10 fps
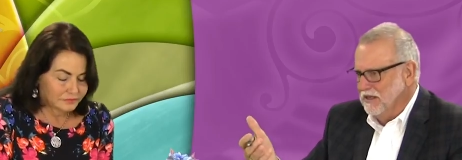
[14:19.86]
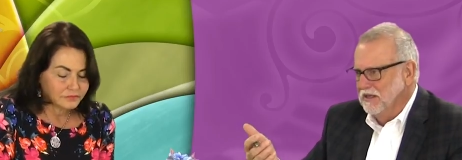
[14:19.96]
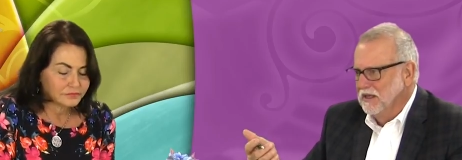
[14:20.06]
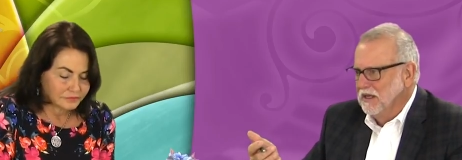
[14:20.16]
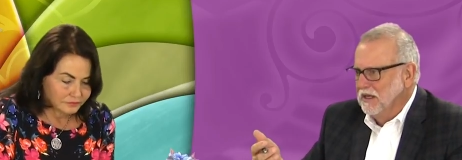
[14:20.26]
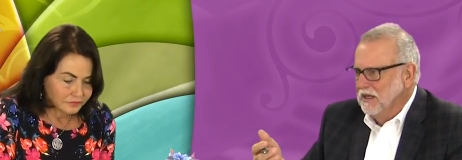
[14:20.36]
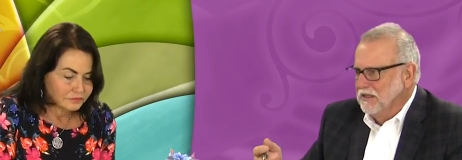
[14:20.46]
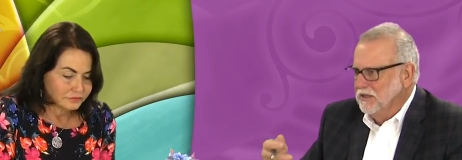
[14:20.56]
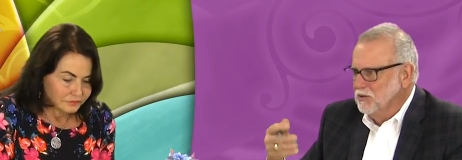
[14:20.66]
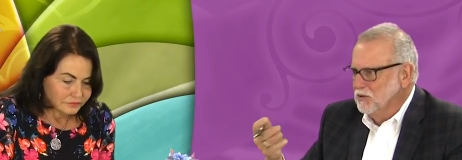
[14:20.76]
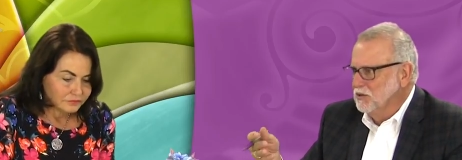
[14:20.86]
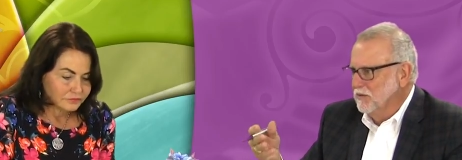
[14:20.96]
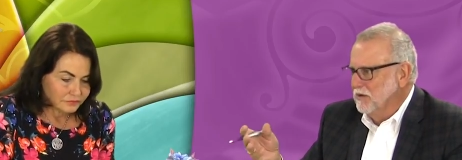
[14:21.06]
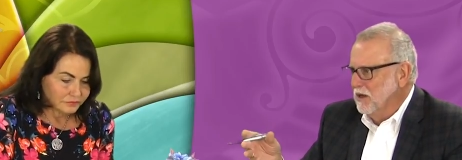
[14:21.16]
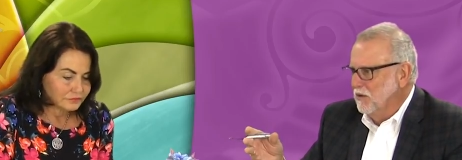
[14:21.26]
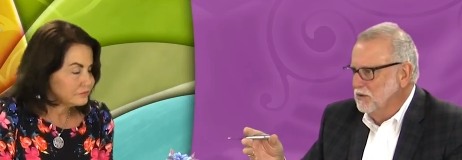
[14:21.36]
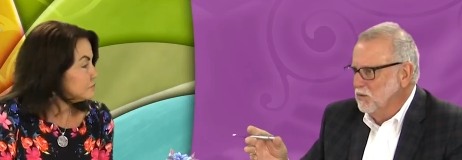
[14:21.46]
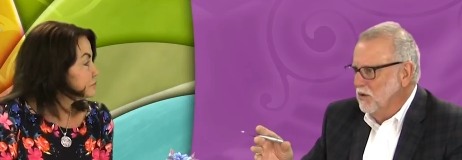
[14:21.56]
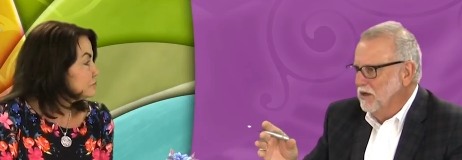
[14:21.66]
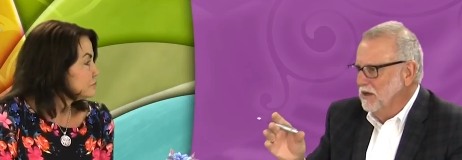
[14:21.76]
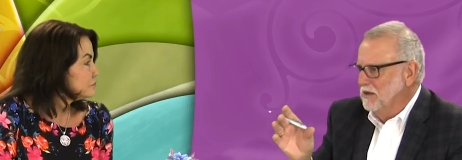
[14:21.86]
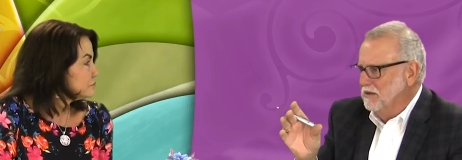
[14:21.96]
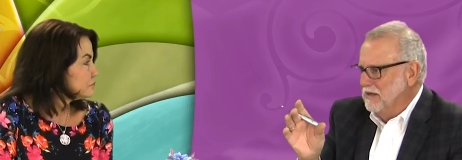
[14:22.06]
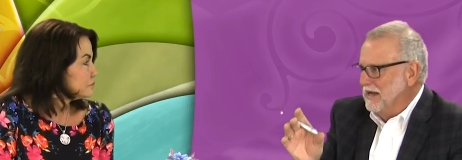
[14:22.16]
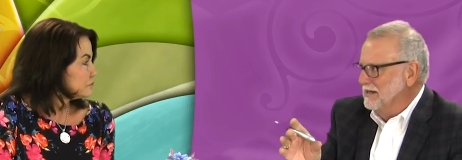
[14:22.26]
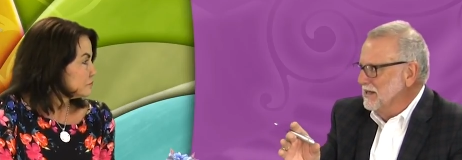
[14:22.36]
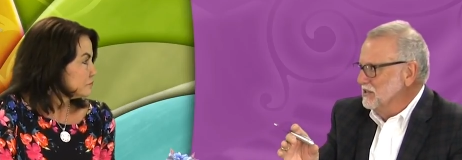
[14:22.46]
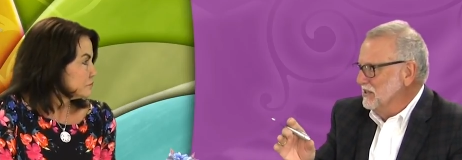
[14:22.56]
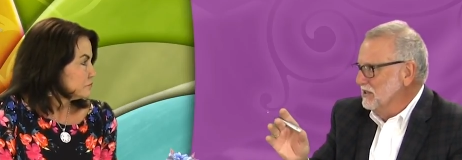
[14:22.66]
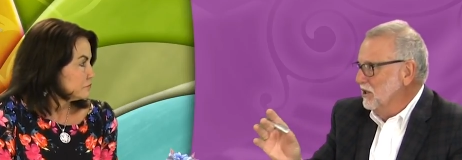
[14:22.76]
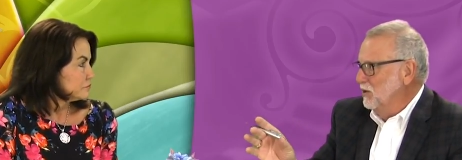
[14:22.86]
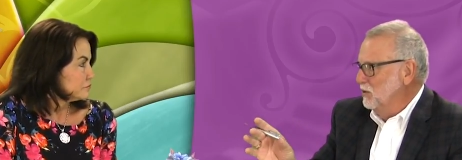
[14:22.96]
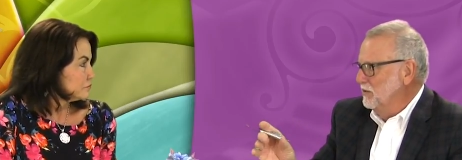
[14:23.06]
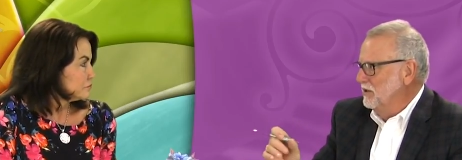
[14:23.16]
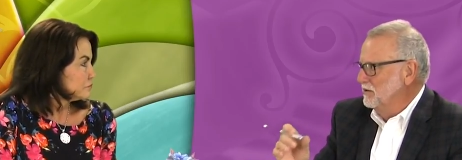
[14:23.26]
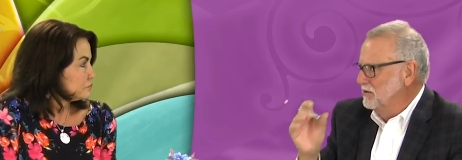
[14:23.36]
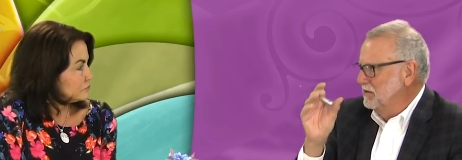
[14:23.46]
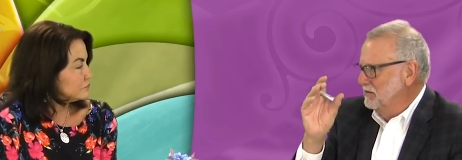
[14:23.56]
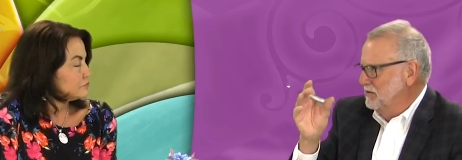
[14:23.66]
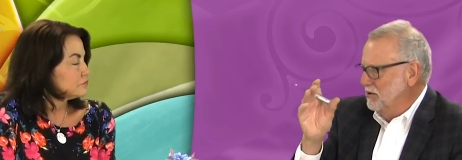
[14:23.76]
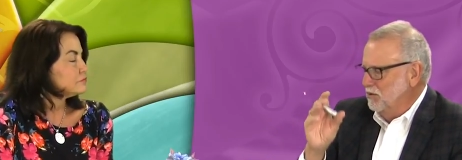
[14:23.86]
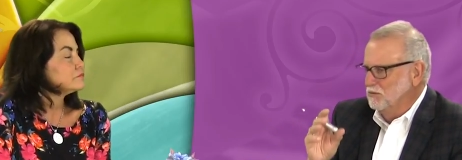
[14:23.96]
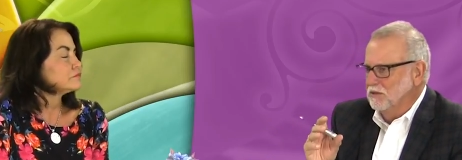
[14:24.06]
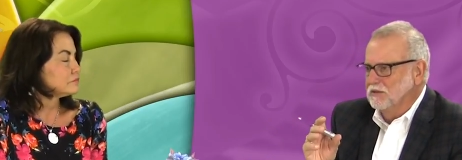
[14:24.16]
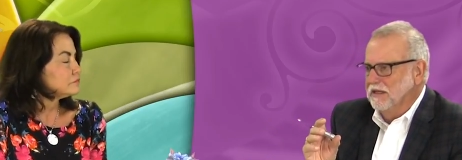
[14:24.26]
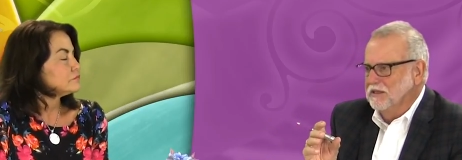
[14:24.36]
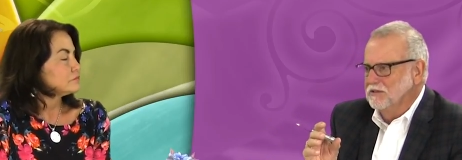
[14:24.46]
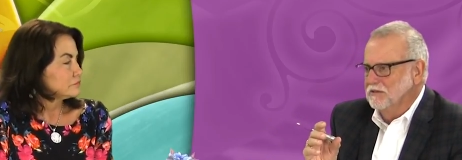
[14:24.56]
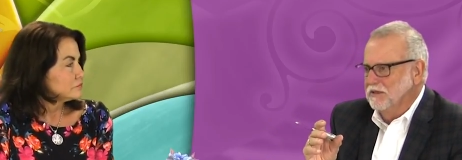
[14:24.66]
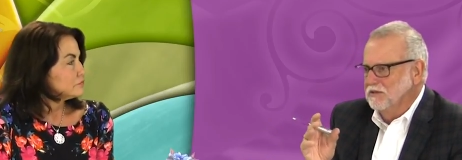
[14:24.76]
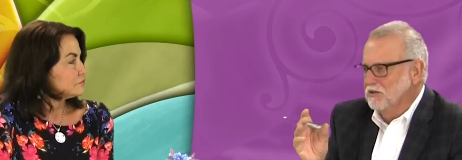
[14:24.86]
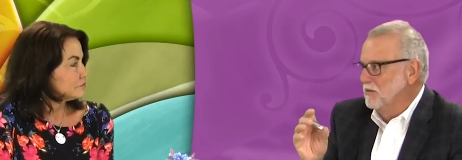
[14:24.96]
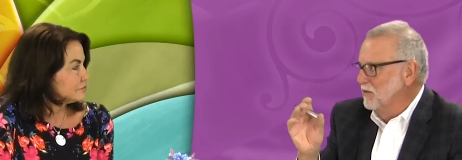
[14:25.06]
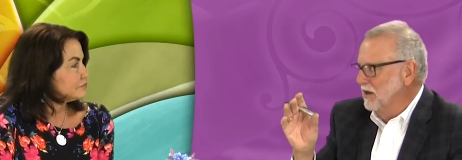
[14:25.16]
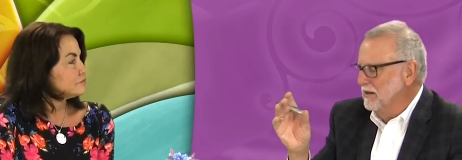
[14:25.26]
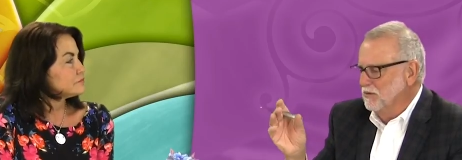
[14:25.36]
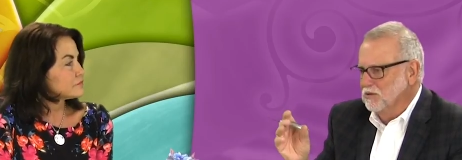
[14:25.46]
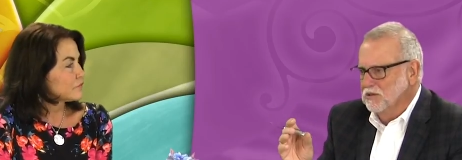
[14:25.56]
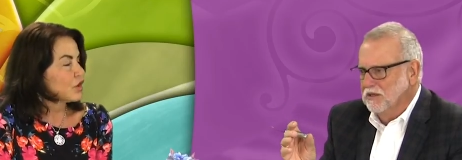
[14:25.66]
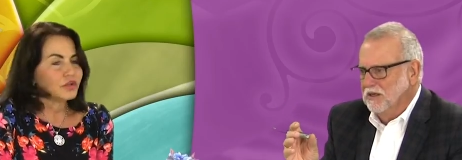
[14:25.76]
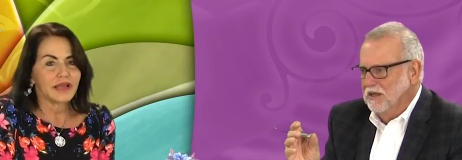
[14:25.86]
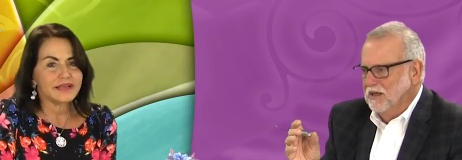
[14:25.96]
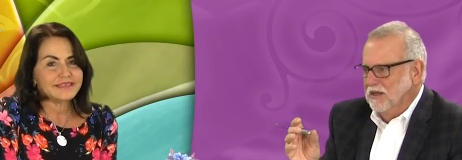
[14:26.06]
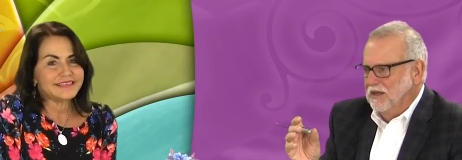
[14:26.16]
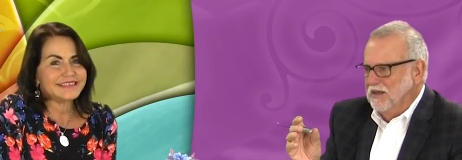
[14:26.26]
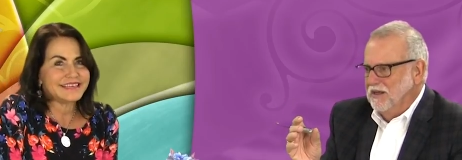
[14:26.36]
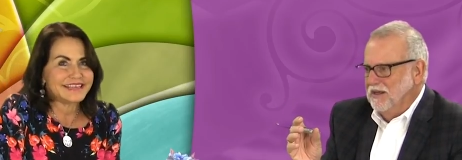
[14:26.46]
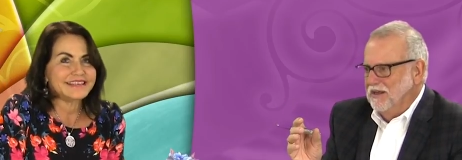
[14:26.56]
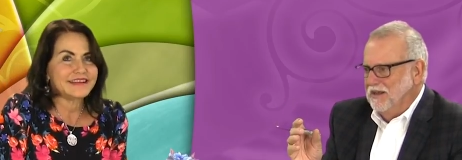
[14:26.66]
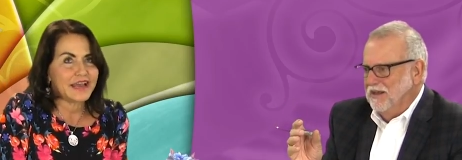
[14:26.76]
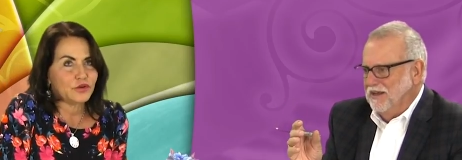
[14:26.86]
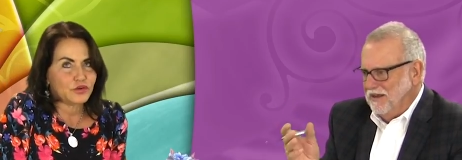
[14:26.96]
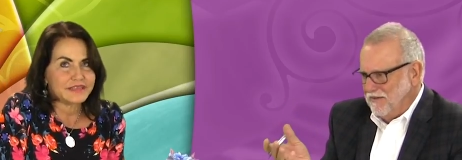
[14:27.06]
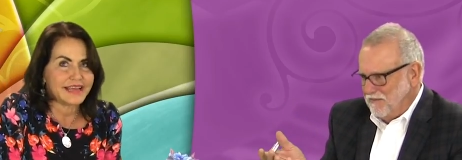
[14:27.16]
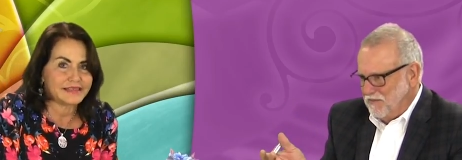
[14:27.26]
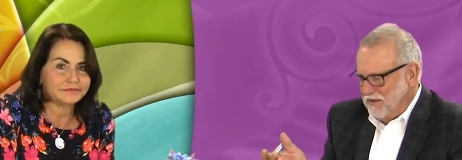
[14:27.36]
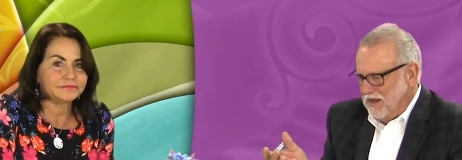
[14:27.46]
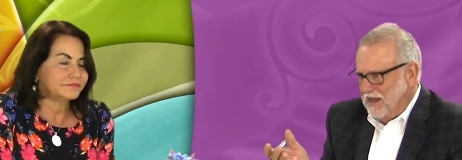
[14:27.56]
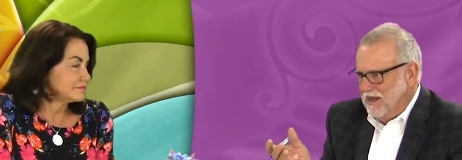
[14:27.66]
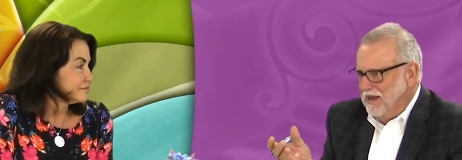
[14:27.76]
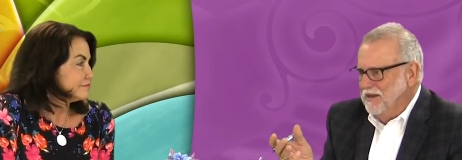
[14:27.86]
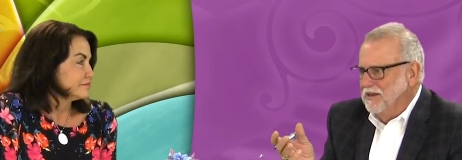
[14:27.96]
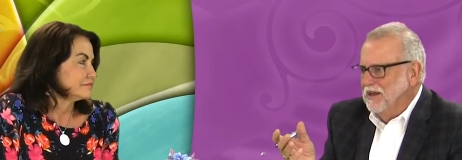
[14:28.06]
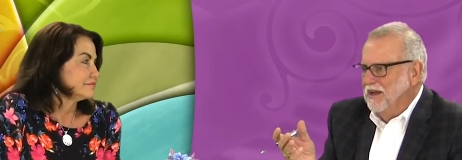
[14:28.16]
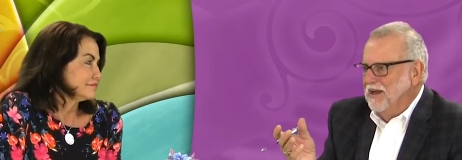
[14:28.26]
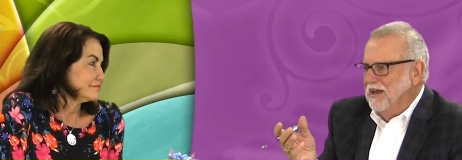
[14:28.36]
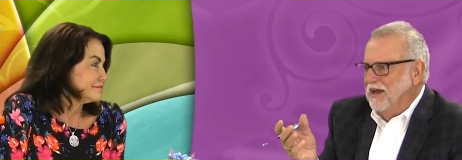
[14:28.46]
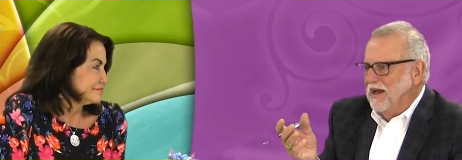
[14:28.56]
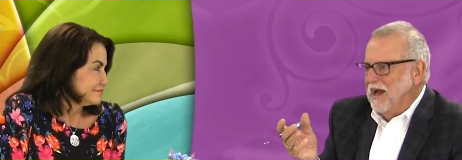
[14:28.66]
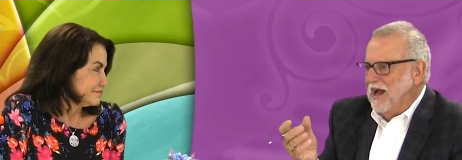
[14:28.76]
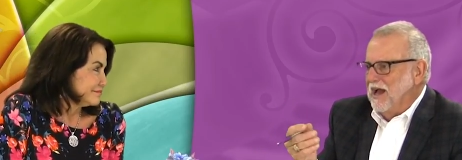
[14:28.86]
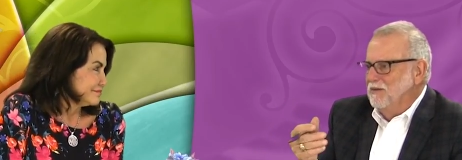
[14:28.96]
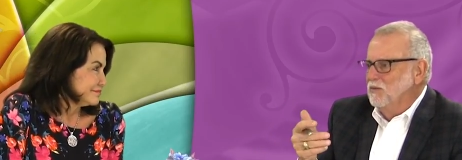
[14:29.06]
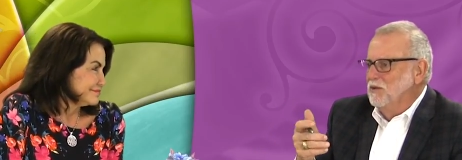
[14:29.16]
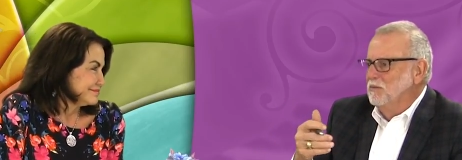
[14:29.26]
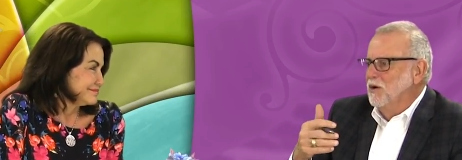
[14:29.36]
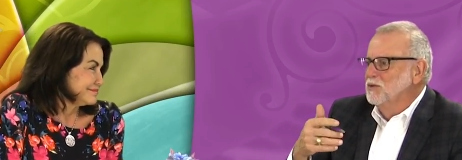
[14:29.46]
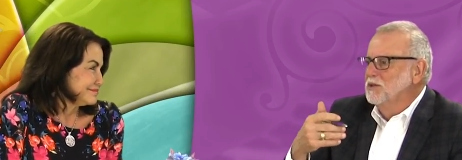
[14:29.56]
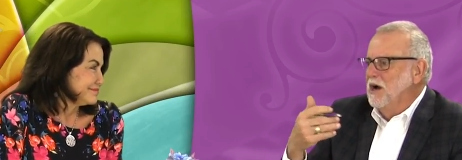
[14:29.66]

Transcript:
Speaker 1: in. The insurance company always wanted a diagnostic code. There's mm-hmm. a code book that has number mm-hmm. labels
Speaker 2: called ICD 9 or 10.
Speaker 1: And uh, the most